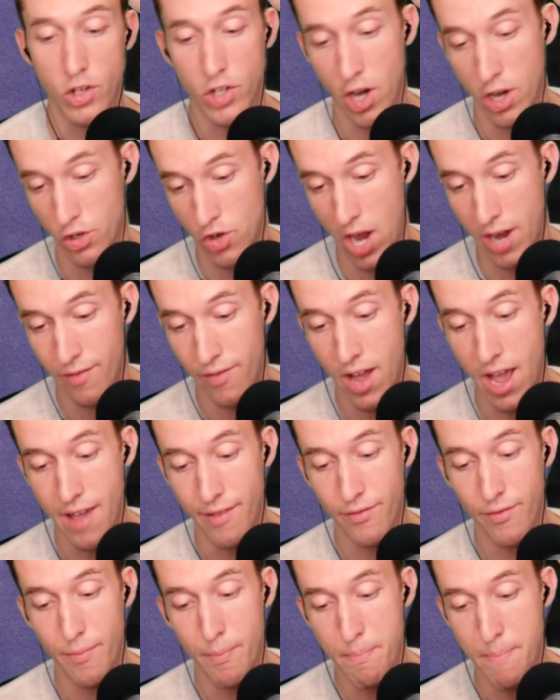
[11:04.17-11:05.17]
or sorry, track
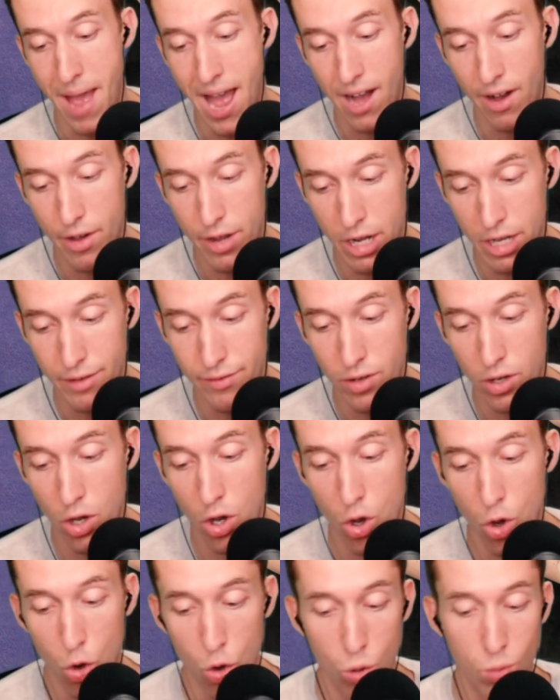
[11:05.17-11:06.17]
five, Ballad of a
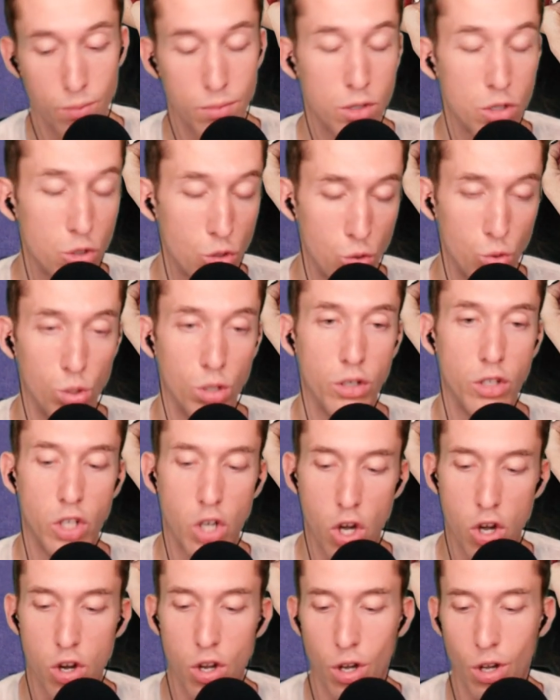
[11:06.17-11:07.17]
Homeschooled
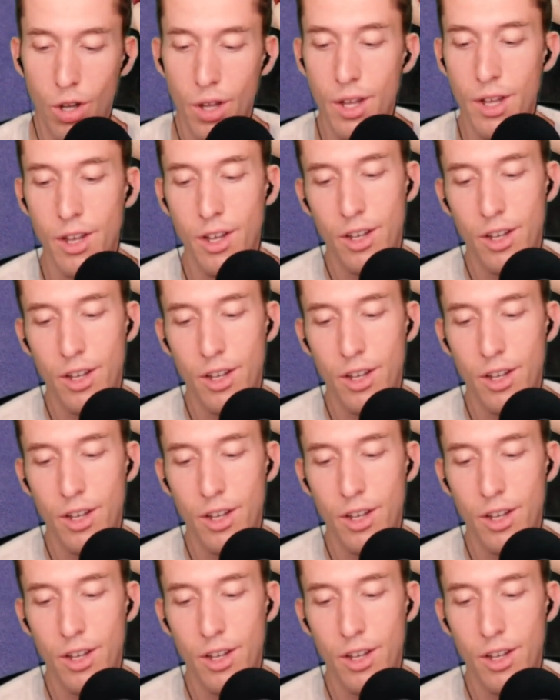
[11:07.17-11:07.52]
Girl.